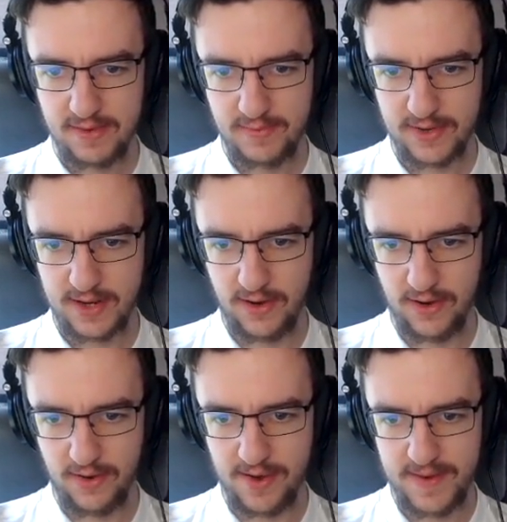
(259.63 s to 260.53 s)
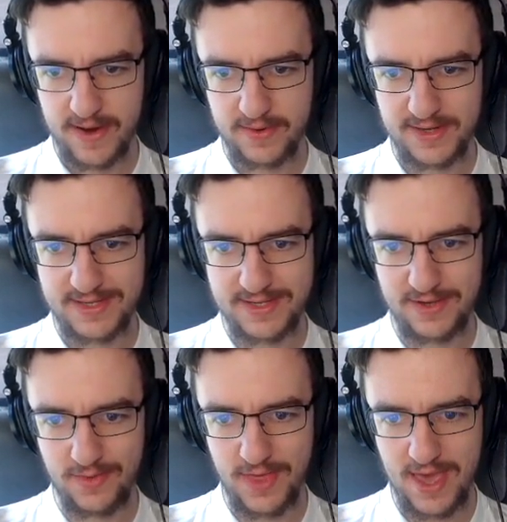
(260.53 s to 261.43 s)
Bring it all the way backwards
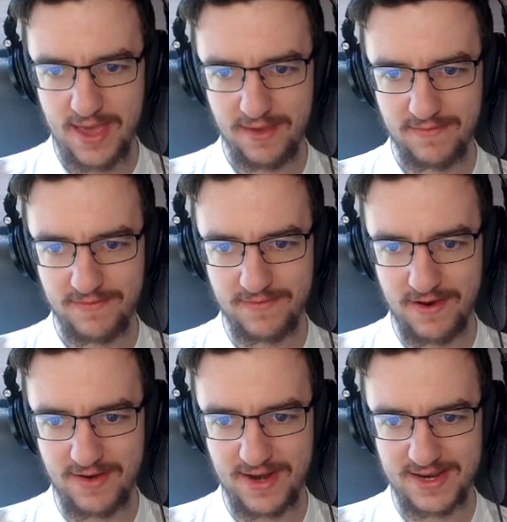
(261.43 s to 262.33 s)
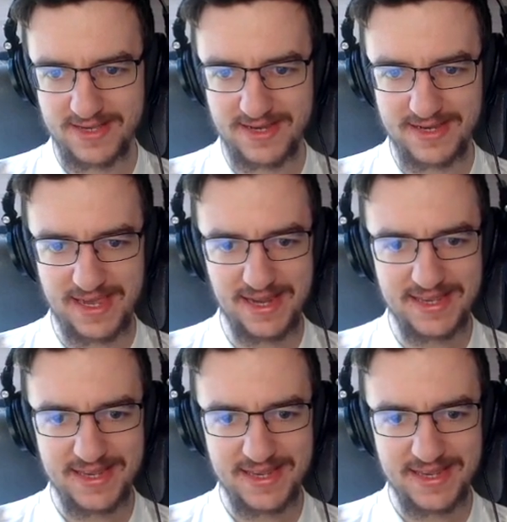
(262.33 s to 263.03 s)
to there. Very nice indeed.